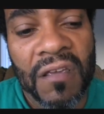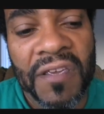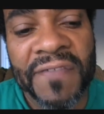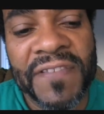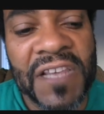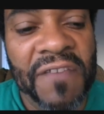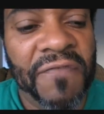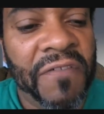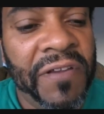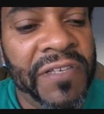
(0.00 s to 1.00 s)
If, say,
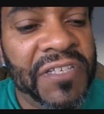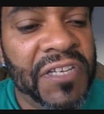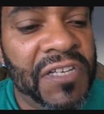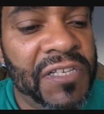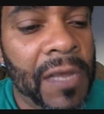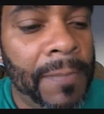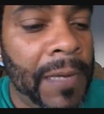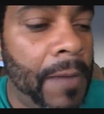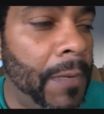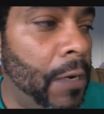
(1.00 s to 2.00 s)
for instance, I'm
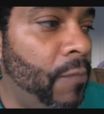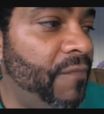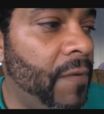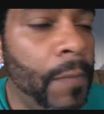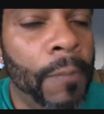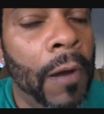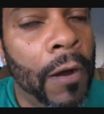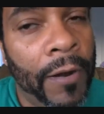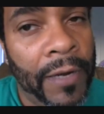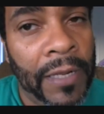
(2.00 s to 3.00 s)
coming home from a
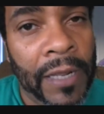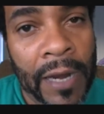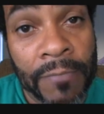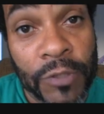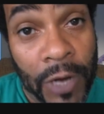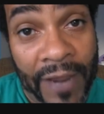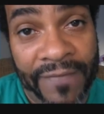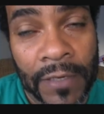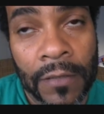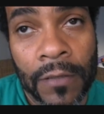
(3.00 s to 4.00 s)
party and I'm
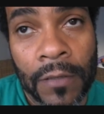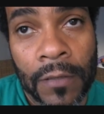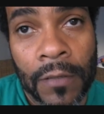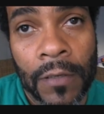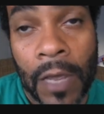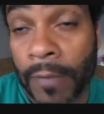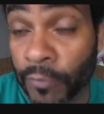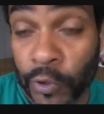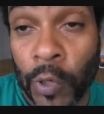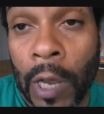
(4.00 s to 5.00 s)
driving, I'm
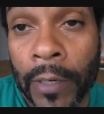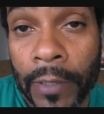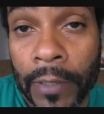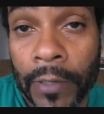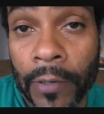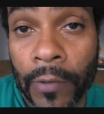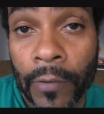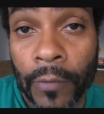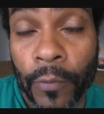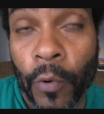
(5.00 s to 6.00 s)
drunk,
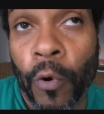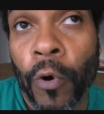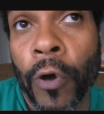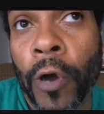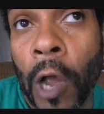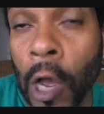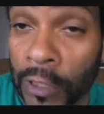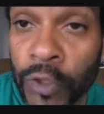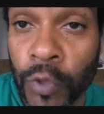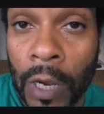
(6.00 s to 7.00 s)
or
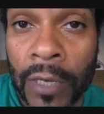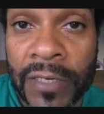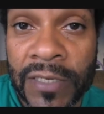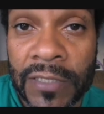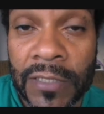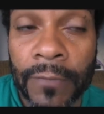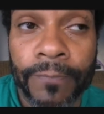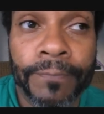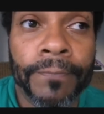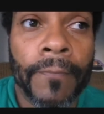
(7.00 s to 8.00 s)
on drugs,
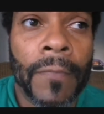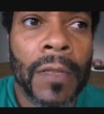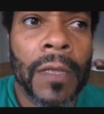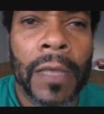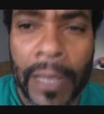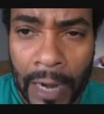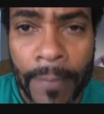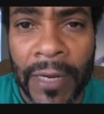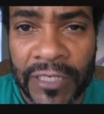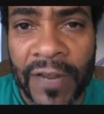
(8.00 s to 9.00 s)
and
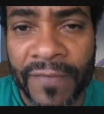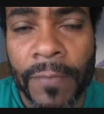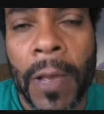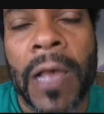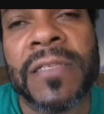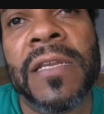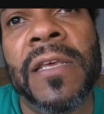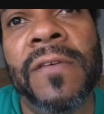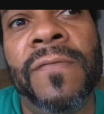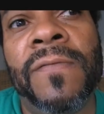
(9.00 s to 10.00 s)
I'm HIV
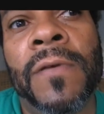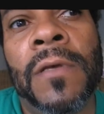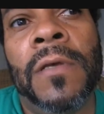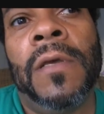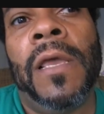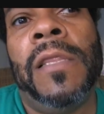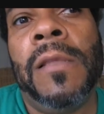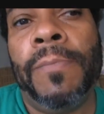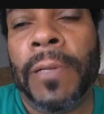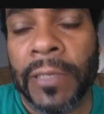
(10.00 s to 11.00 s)
positive,
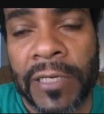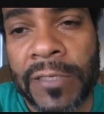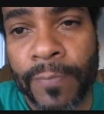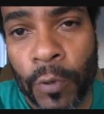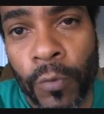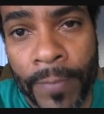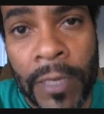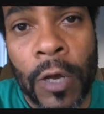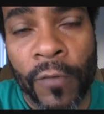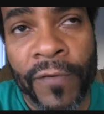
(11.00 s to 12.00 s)
and the police pull
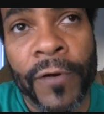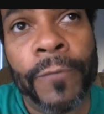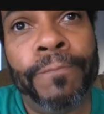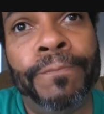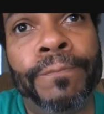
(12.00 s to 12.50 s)
me over,